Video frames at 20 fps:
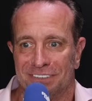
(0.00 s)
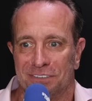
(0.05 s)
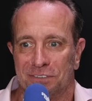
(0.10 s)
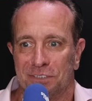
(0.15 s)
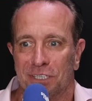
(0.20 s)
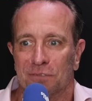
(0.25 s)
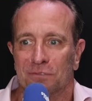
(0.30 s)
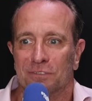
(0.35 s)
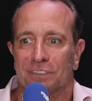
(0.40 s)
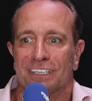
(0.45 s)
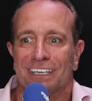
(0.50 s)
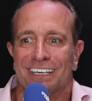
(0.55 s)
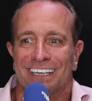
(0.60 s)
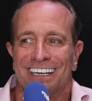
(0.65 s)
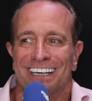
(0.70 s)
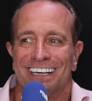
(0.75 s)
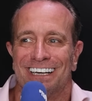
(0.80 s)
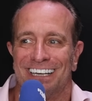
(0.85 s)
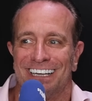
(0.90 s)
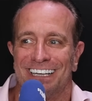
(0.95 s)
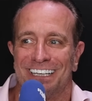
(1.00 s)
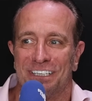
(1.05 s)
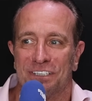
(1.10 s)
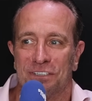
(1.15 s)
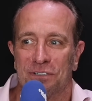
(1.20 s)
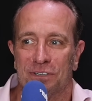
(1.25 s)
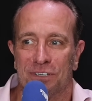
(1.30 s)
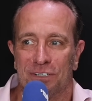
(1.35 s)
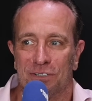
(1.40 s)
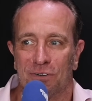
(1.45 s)
don't.
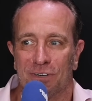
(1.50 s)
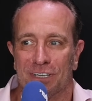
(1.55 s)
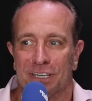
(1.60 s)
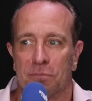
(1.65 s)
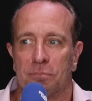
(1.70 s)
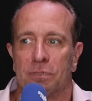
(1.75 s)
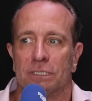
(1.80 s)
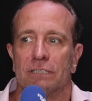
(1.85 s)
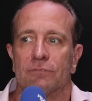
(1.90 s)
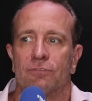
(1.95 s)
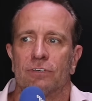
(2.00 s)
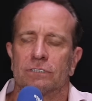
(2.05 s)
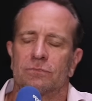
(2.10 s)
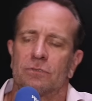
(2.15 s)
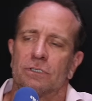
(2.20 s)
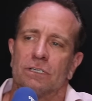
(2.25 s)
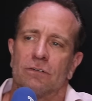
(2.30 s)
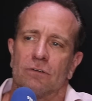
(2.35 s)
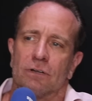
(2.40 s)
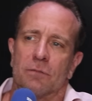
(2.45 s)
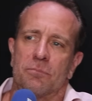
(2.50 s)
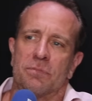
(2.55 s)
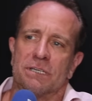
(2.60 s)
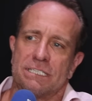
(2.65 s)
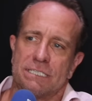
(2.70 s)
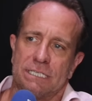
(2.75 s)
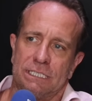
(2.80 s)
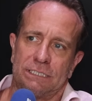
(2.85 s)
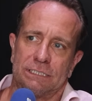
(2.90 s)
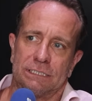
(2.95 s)
You're not first of all, you're not in a
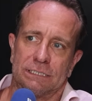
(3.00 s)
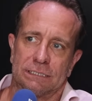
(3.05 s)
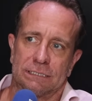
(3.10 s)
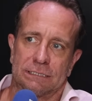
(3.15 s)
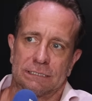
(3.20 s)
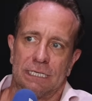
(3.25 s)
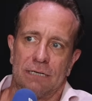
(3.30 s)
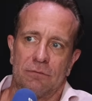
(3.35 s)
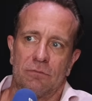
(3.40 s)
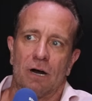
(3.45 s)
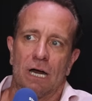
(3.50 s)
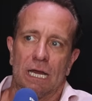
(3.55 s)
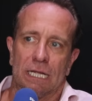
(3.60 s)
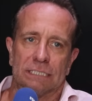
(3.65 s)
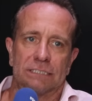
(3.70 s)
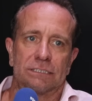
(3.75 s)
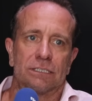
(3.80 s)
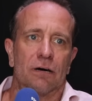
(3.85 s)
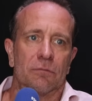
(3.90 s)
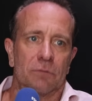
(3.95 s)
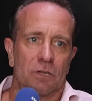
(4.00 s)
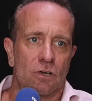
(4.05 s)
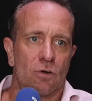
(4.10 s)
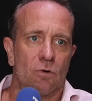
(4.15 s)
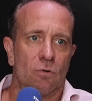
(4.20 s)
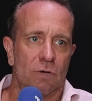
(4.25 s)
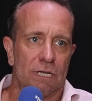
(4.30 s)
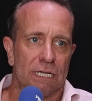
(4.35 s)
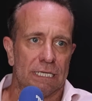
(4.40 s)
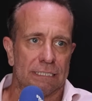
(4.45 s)
position to say, right, it's time to
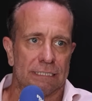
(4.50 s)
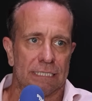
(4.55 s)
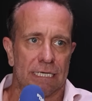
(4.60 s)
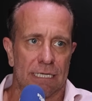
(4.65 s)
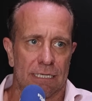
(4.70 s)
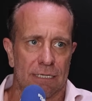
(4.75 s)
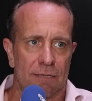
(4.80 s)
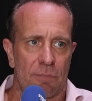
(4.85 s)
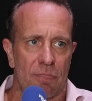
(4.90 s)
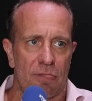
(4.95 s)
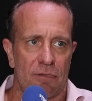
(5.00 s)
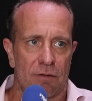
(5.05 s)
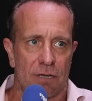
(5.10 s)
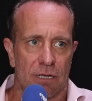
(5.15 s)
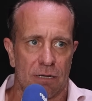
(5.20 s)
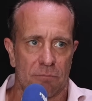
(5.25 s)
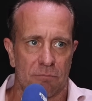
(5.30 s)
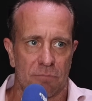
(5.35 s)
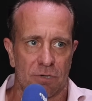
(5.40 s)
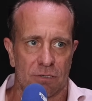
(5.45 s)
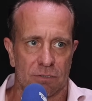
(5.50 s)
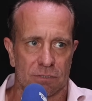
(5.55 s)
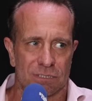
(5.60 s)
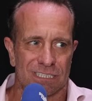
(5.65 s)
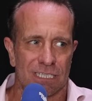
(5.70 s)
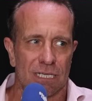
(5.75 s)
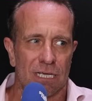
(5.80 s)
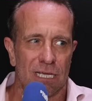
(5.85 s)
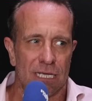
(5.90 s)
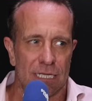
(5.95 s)
call it a day,
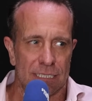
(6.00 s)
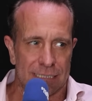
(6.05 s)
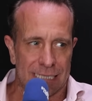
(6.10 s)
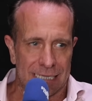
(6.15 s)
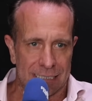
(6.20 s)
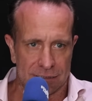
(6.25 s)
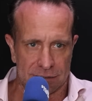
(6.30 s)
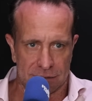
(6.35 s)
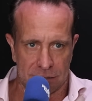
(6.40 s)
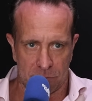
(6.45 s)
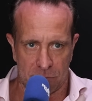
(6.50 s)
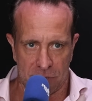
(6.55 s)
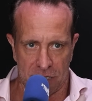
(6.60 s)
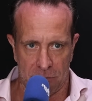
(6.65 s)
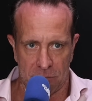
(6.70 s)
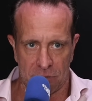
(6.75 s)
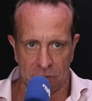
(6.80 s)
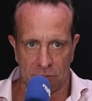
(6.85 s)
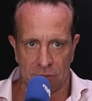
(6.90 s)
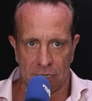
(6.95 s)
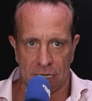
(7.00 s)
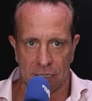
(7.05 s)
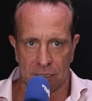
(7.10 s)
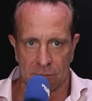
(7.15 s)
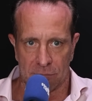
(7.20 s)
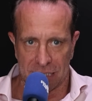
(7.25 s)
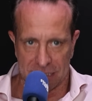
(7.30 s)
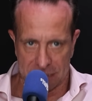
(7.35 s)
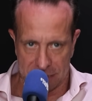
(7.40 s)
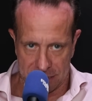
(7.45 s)
because that's the people around
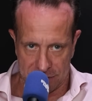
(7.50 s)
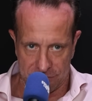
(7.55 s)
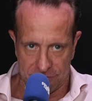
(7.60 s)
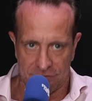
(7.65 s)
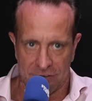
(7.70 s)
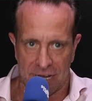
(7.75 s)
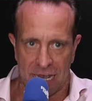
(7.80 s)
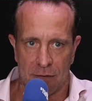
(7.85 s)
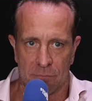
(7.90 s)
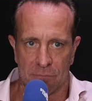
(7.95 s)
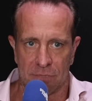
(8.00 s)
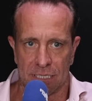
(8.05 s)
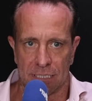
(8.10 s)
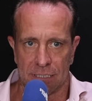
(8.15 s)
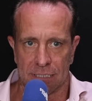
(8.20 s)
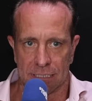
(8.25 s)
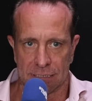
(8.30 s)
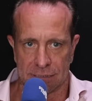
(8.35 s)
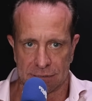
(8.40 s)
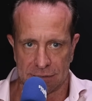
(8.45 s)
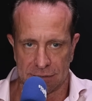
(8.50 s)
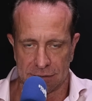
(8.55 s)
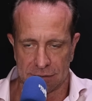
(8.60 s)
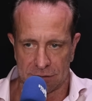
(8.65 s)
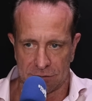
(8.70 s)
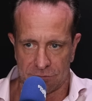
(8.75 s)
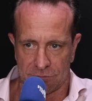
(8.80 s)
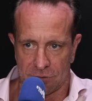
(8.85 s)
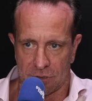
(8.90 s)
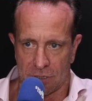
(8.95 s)
him, that's his family, that's his
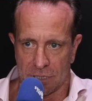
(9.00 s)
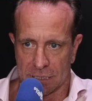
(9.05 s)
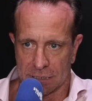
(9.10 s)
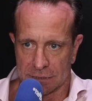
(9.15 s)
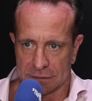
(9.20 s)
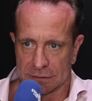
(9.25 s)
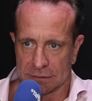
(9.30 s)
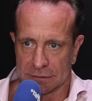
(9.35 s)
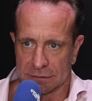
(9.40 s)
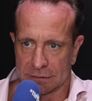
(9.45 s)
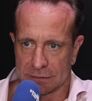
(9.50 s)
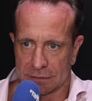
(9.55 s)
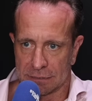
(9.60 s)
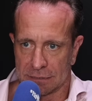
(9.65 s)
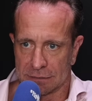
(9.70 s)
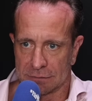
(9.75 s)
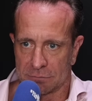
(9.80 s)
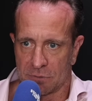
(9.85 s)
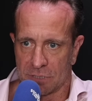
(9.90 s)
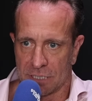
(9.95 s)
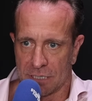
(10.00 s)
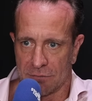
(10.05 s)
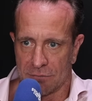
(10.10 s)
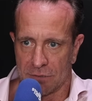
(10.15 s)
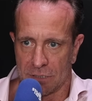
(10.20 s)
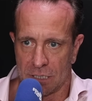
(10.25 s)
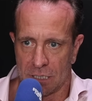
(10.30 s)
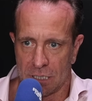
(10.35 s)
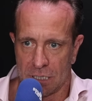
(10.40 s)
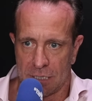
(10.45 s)
advisors, that's
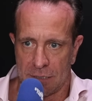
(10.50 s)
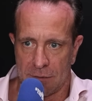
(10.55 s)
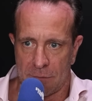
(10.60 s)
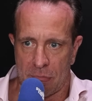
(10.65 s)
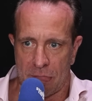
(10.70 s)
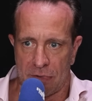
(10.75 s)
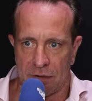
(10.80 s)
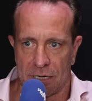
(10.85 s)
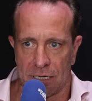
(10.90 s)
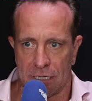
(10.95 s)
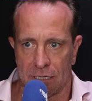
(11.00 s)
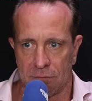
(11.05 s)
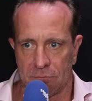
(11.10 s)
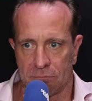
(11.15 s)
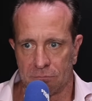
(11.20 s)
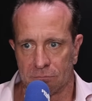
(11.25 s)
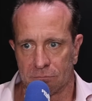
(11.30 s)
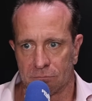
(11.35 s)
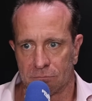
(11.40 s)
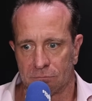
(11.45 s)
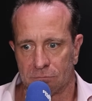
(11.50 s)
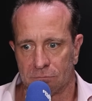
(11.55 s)
whatever. You